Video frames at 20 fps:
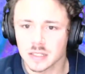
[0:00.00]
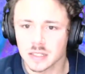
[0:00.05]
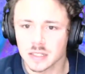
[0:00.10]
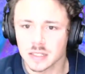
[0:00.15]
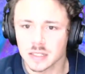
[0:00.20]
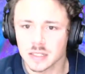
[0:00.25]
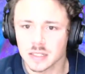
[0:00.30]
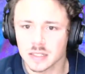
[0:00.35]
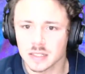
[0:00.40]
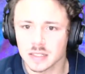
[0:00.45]

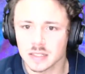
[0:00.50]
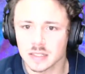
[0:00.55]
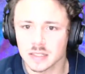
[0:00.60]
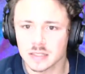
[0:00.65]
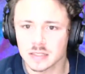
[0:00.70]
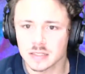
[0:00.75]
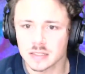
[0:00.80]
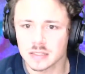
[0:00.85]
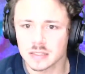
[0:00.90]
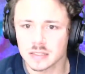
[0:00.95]

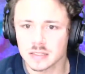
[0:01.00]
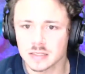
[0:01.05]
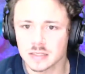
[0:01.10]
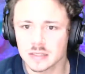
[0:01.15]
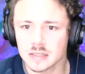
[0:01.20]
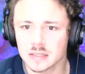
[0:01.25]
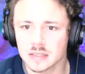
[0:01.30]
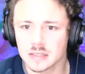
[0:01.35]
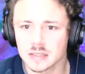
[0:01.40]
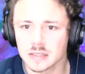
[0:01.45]
And
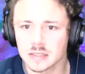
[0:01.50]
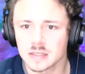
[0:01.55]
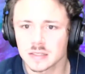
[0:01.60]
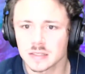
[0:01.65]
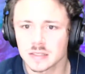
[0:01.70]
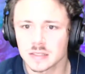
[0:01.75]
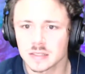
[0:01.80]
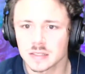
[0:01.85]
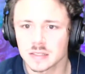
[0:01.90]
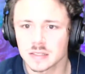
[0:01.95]

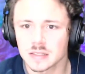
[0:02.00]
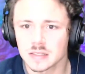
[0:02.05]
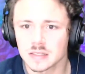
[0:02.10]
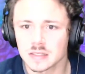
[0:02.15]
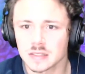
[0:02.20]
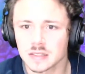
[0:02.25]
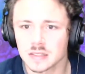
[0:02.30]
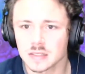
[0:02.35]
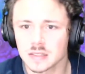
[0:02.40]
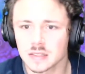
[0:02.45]

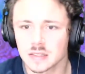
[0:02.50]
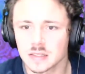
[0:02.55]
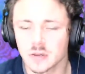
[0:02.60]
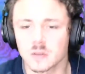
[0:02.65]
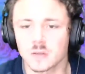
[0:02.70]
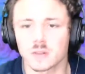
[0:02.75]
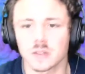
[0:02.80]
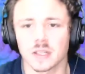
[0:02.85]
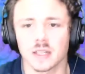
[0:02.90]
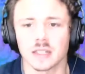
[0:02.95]

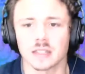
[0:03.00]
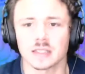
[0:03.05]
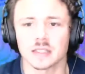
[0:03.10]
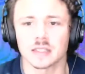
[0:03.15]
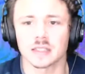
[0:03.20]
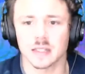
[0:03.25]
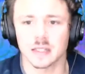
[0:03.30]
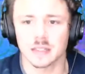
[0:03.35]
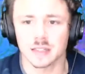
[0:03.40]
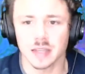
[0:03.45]
overlay a
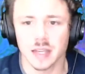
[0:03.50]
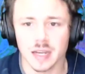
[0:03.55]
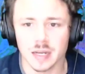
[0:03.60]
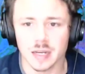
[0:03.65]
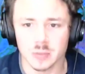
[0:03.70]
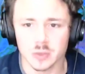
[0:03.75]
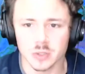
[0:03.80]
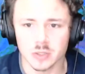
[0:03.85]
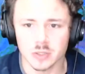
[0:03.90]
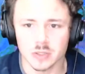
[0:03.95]
second
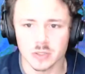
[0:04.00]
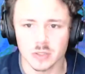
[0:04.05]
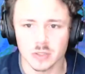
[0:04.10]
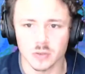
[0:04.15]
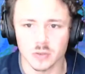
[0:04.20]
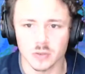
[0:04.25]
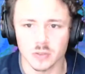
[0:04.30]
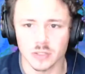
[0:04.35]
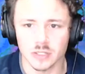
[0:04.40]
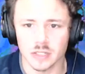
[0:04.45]
camera
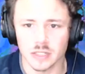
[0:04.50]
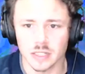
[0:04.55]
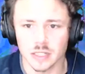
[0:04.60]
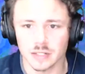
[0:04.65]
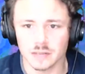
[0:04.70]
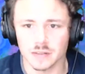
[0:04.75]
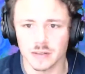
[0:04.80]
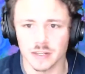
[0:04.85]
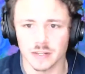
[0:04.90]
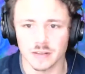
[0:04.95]
over it. Like if
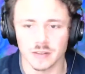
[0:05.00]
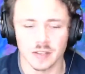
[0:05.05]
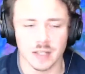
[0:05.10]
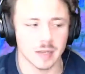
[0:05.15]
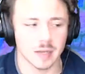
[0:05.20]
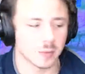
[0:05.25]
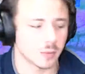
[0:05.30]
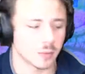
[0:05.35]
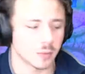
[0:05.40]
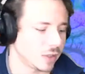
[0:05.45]
I have the
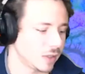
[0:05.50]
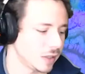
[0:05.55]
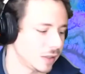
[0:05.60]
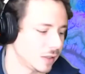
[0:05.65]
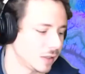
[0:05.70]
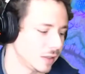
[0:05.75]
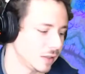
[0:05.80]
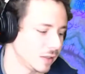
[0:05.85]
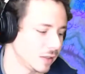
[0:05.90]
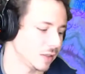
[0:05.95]
camera on
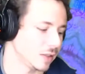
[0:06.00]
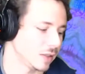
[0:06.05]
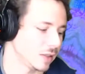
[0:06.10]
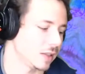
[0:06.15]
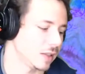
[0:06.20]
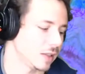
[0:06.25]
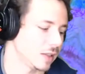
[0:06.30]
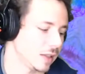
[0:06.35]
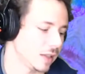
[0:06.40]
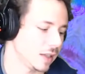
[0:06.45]

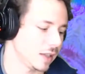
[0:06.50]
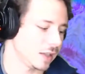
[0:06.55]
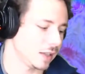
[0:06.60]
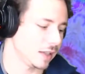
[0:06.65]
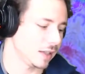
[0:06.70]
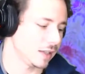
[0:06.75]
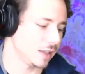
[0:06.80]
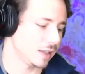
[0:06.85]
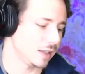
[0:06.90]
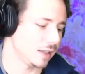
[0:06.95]

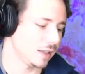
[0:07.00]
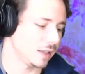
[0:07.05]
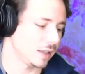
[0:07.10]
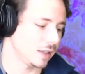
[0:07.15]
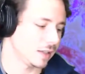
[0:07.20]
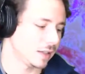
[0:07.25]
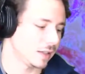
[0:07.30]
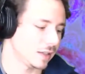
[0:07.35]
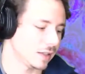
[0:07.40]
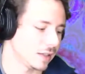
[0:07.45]
a
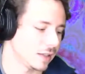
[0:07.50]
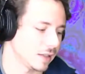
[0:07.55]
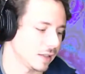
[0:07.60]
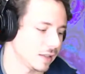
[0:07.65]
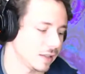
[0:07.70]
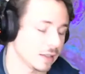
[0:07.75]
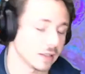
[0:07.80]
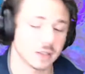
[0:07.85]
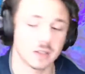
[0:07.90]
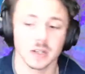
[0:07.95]

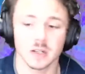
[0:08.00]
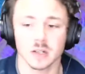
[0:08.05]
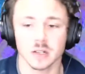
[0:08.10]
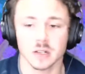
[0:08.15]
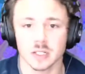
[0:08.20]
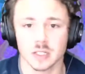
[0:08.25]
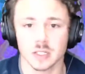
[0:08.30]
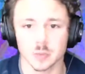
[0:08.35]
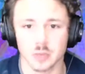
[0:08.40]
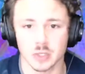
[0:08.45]
guitar
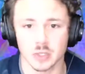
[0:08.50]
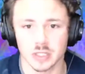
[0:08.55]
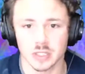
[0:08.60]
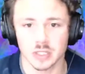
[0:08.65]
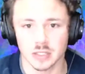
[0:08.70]
and put the